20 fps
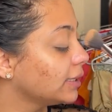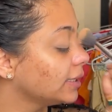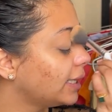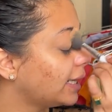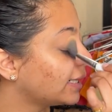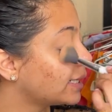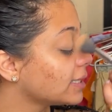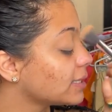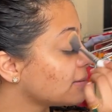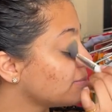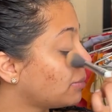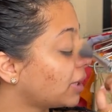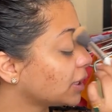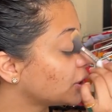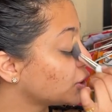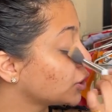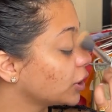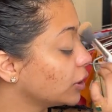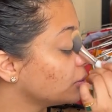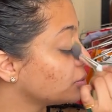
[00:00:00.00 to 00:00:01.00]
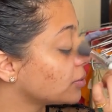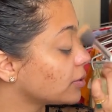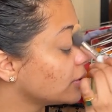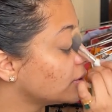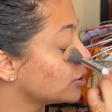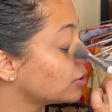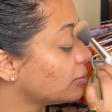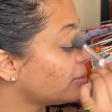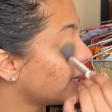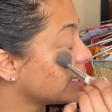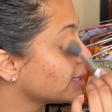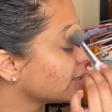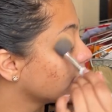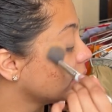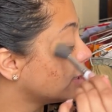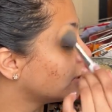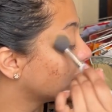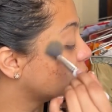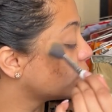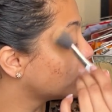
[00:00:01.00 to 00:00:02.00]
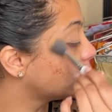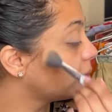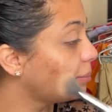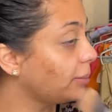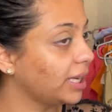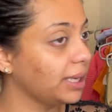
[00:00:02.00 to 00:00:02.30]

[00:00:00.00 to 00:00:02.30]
that is much closer to my skin tone,